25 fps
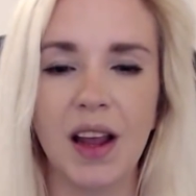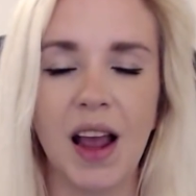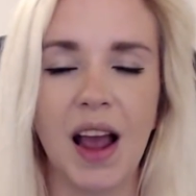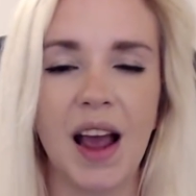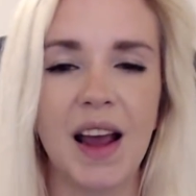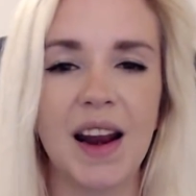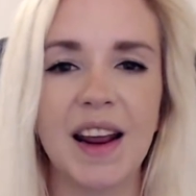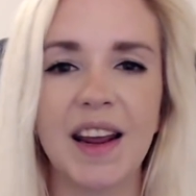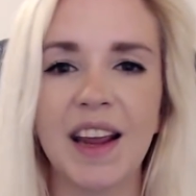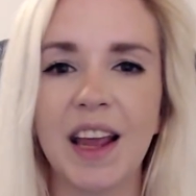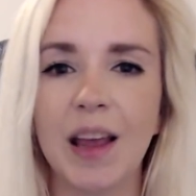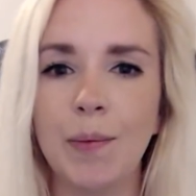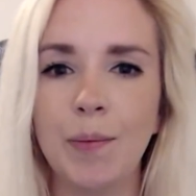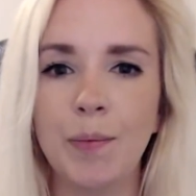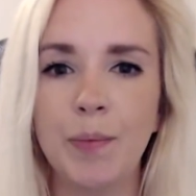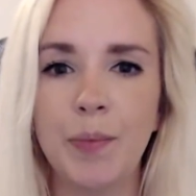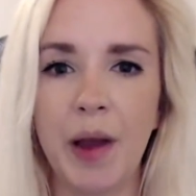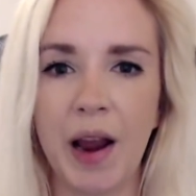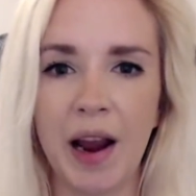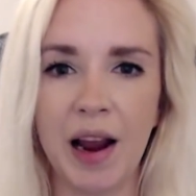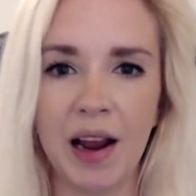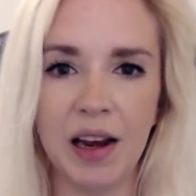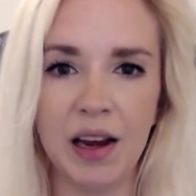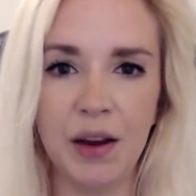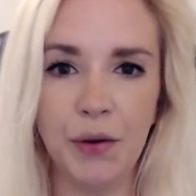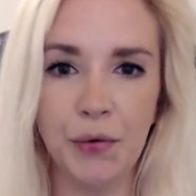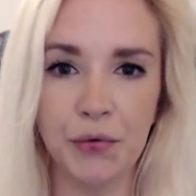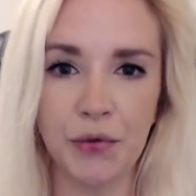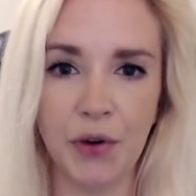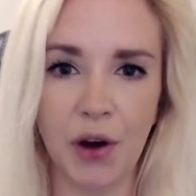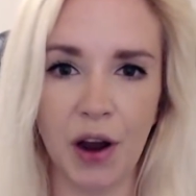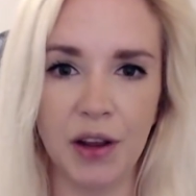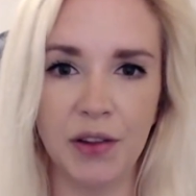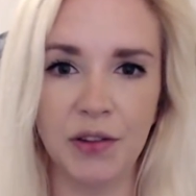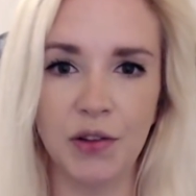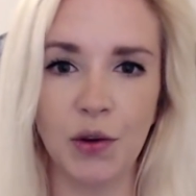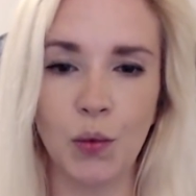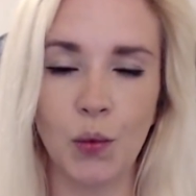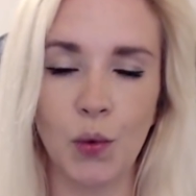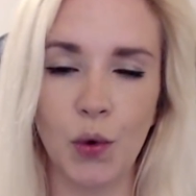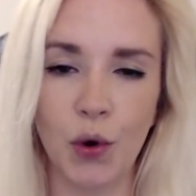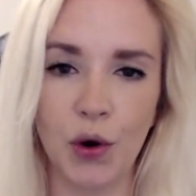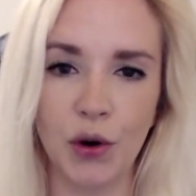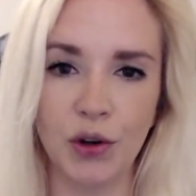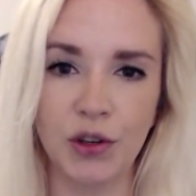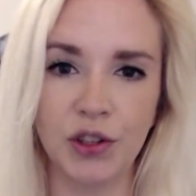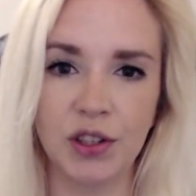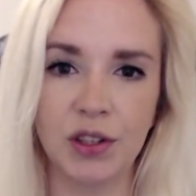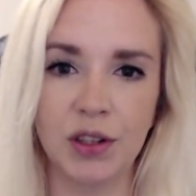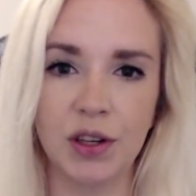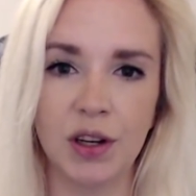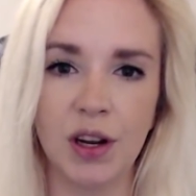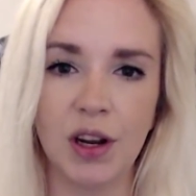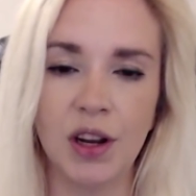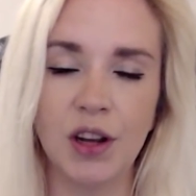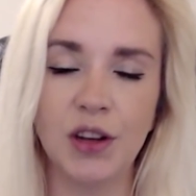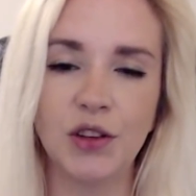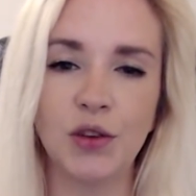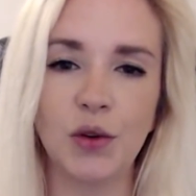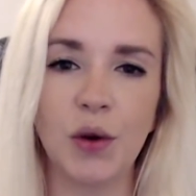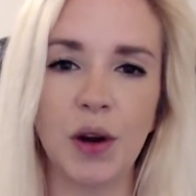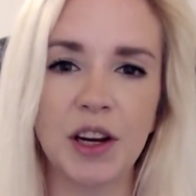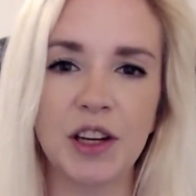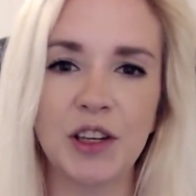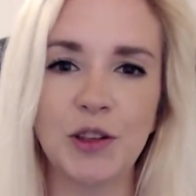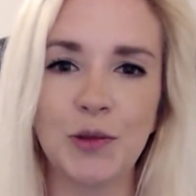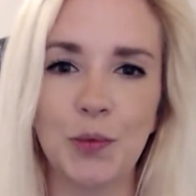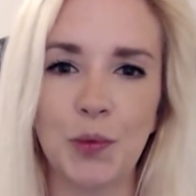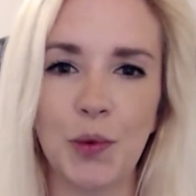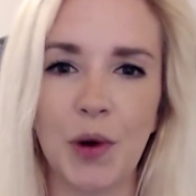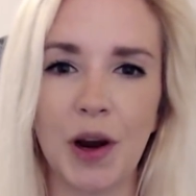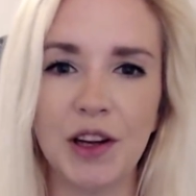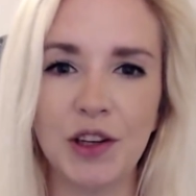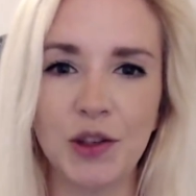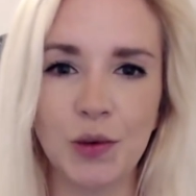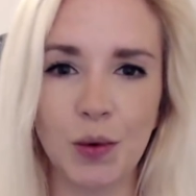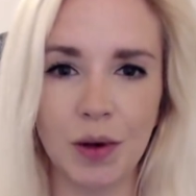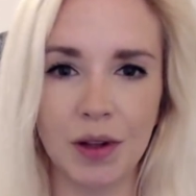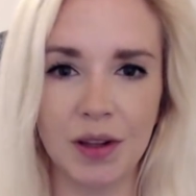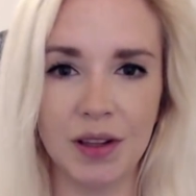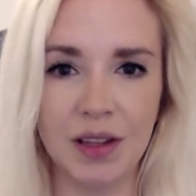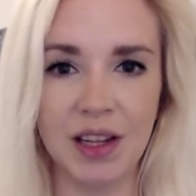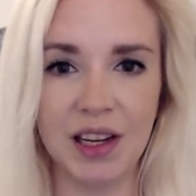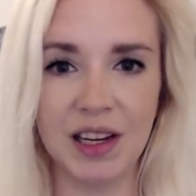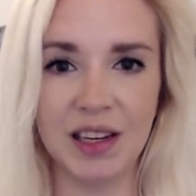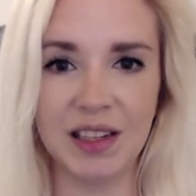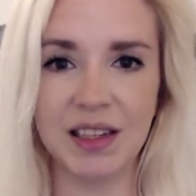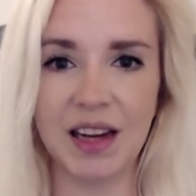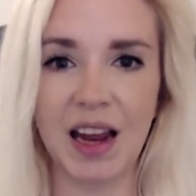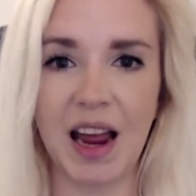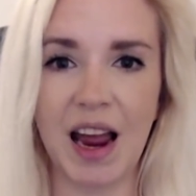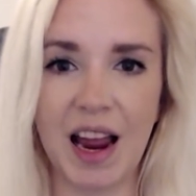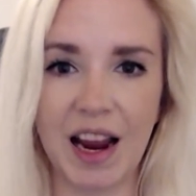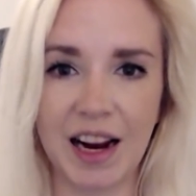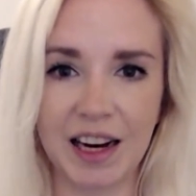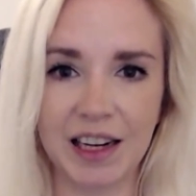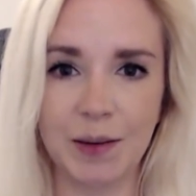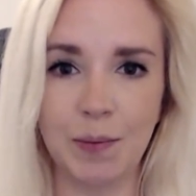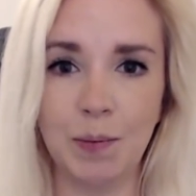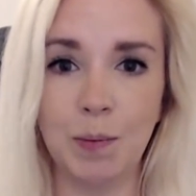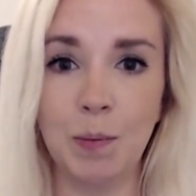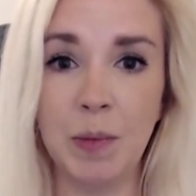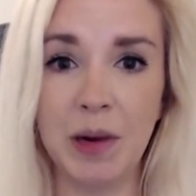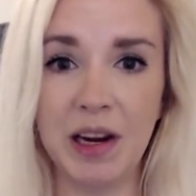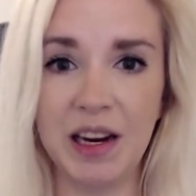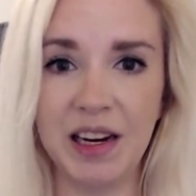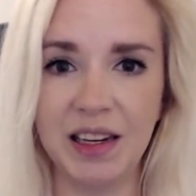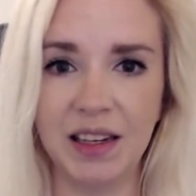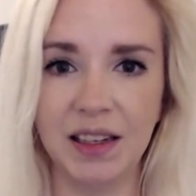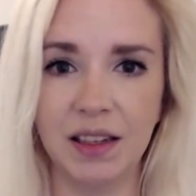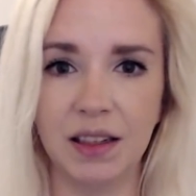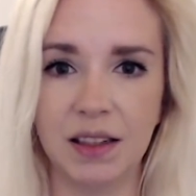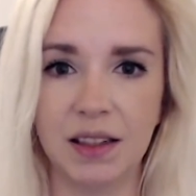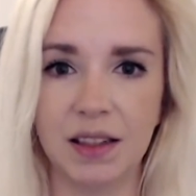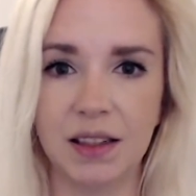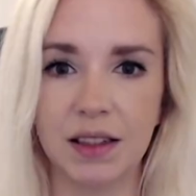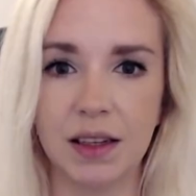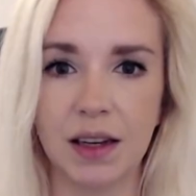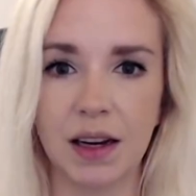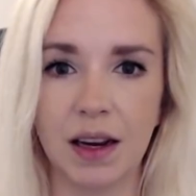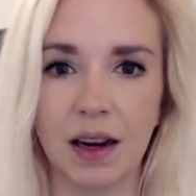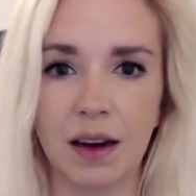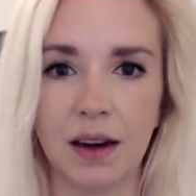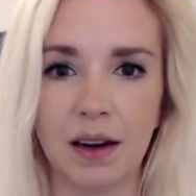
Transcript: And I can barely find the words to express what this act means.